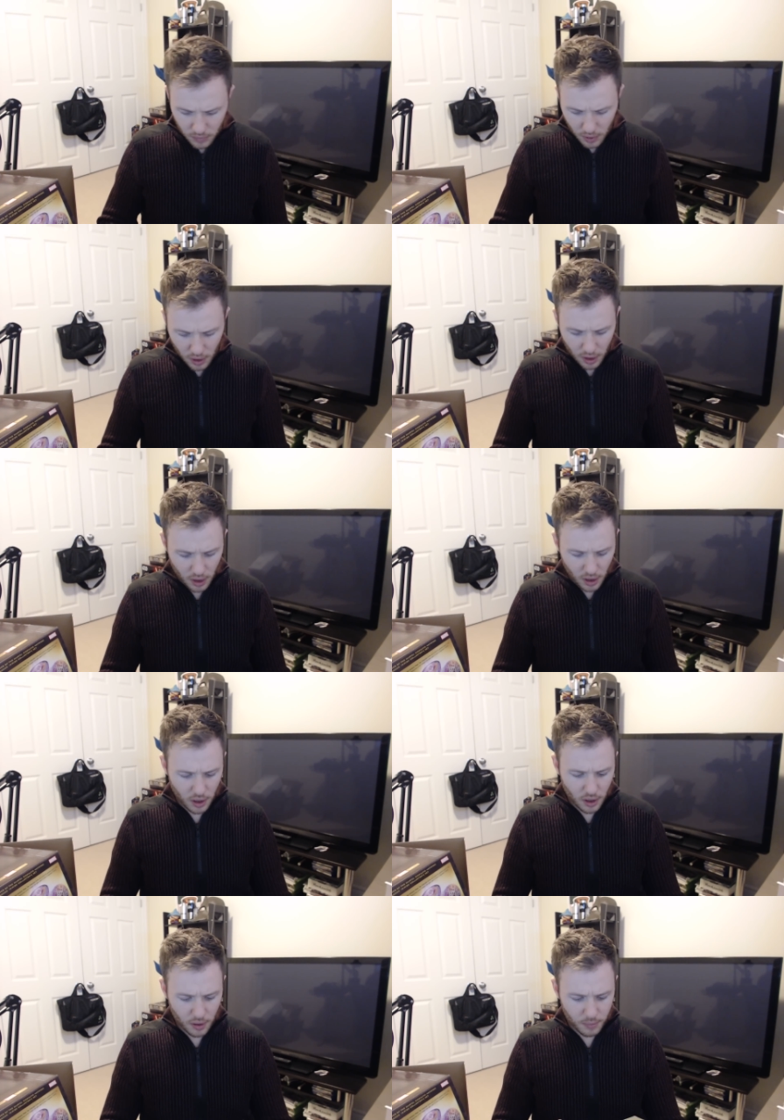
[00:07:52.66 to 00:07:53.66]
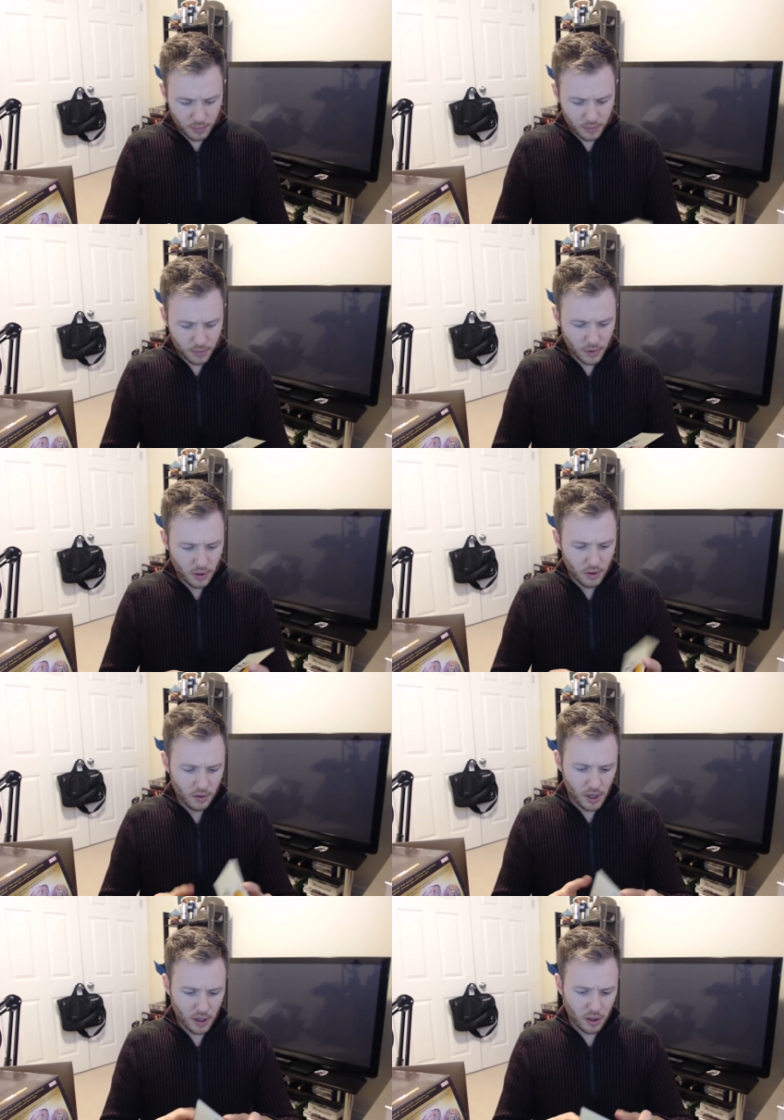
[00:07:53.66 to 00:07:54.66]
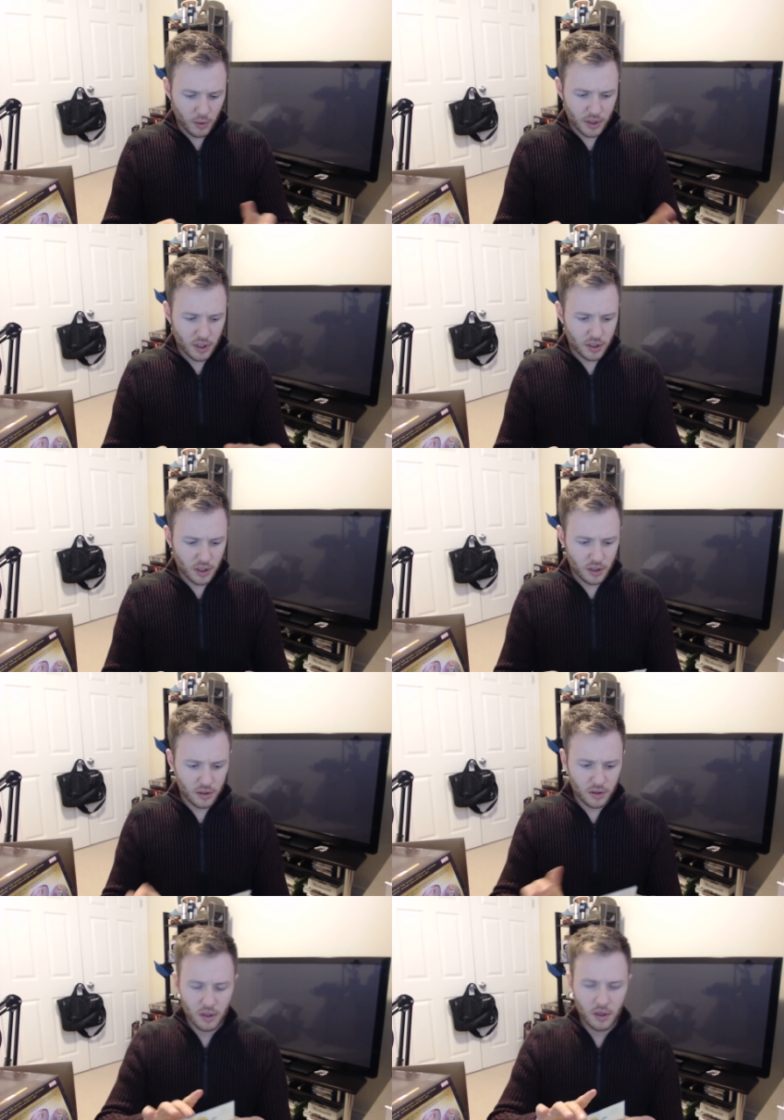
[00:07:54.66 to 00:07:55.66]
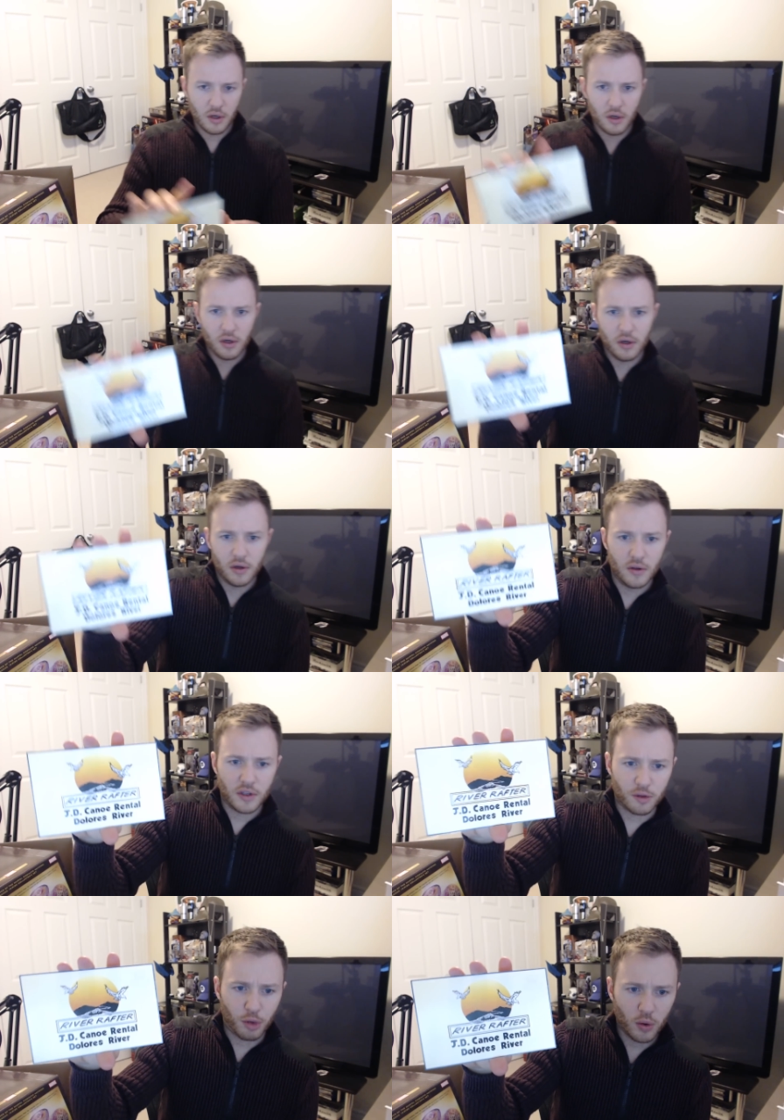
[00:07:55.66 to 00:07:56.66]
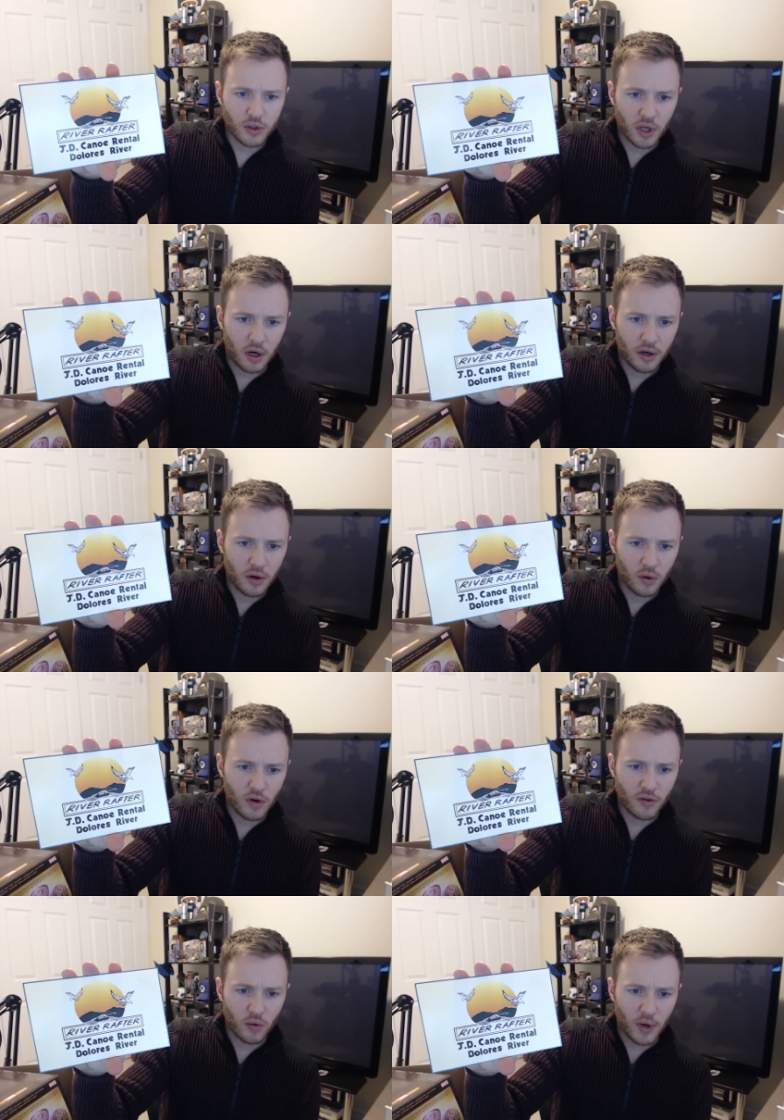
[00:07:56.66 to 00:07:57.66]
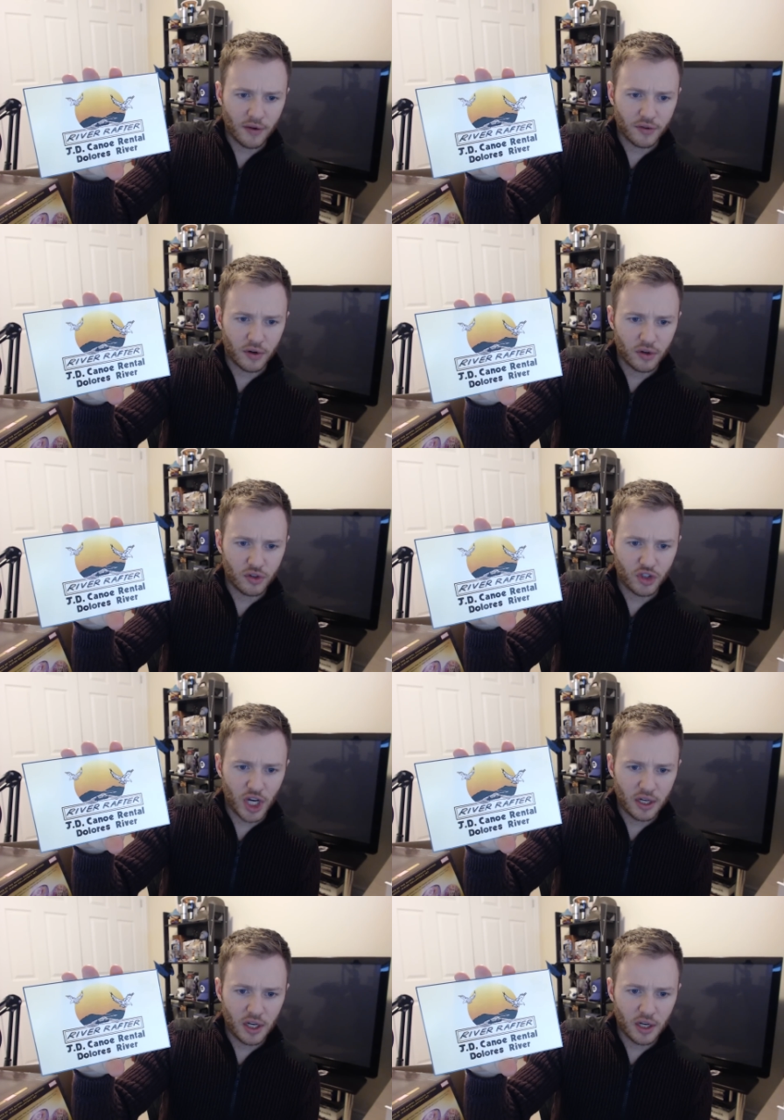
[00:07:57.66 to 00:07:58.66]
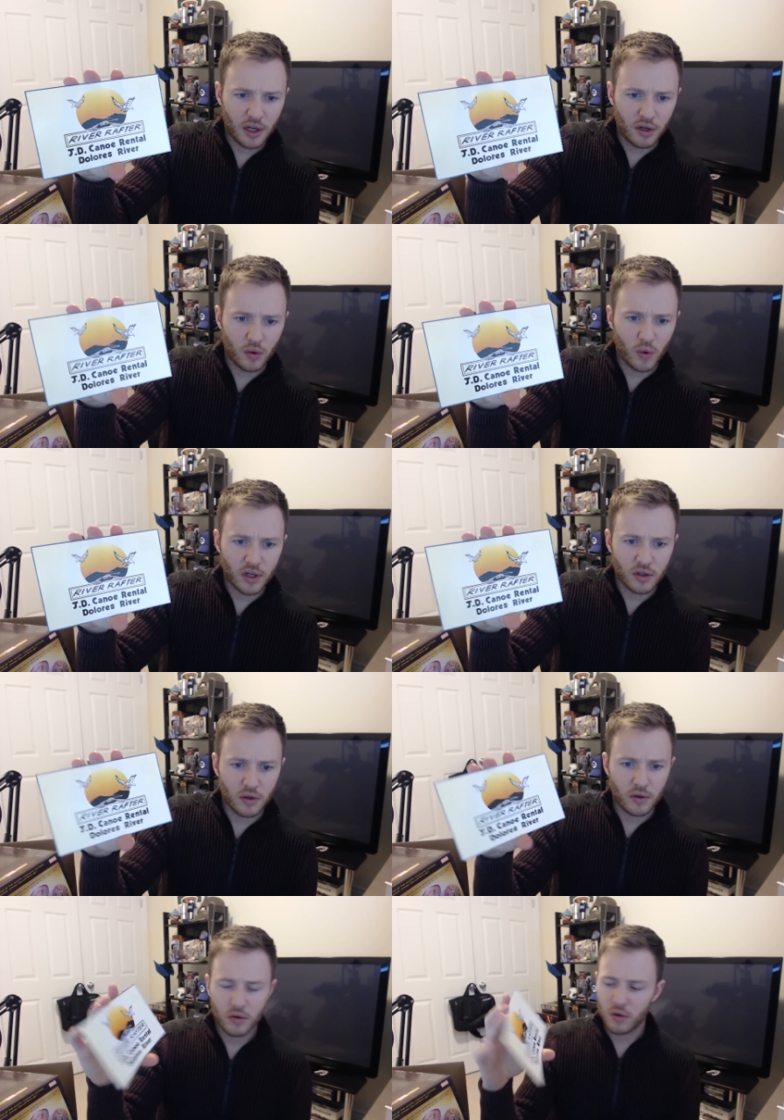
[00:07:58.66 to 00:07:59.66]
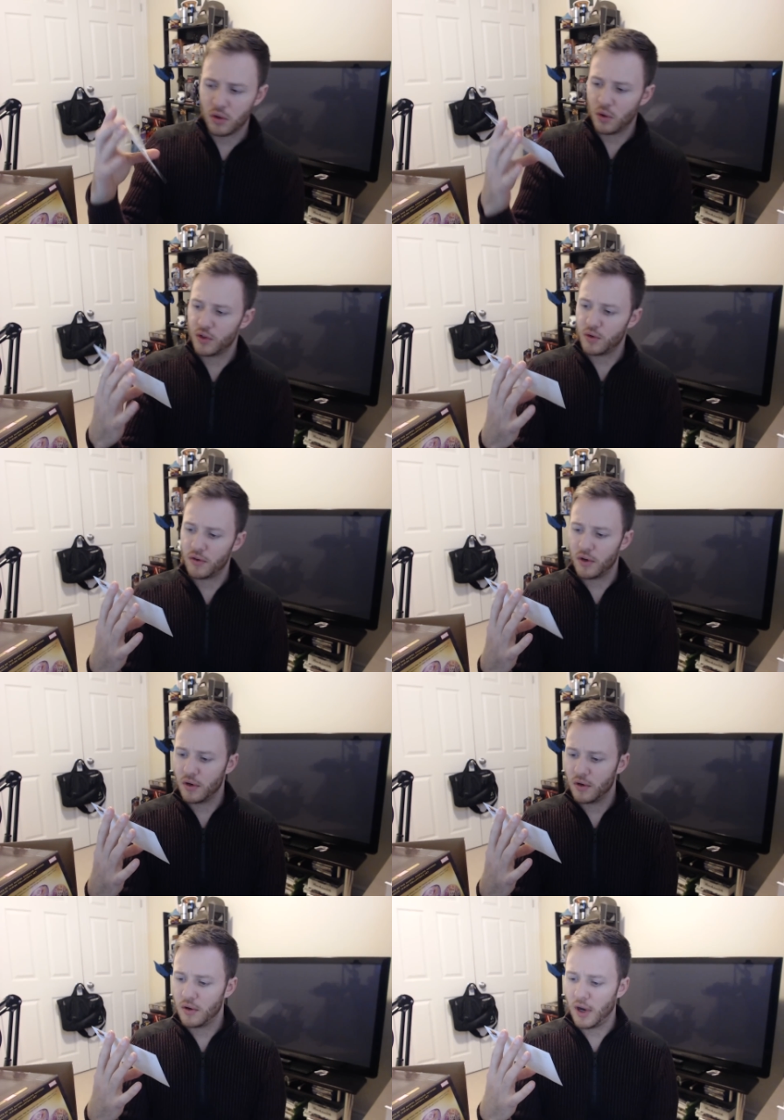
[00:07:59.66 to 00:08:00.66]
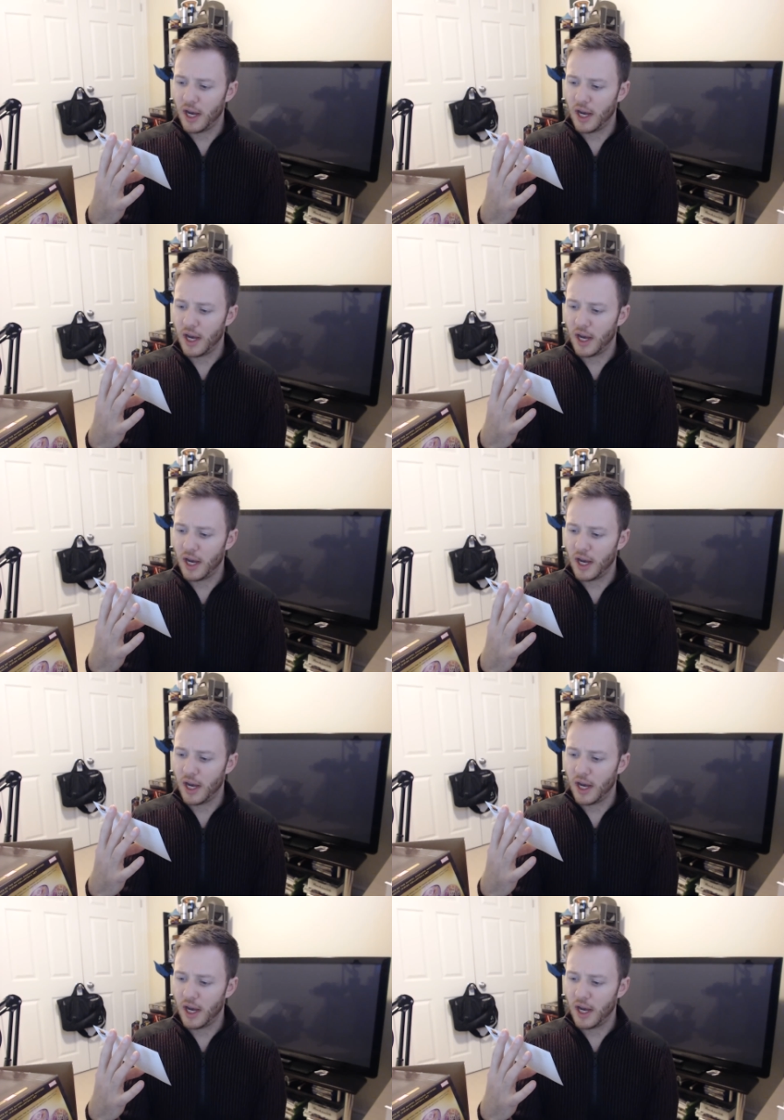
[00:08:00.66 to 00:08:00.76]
Um, I don't know what this is. This is a postcard. River Rafter. JD Canoe Rental, Dolores River. I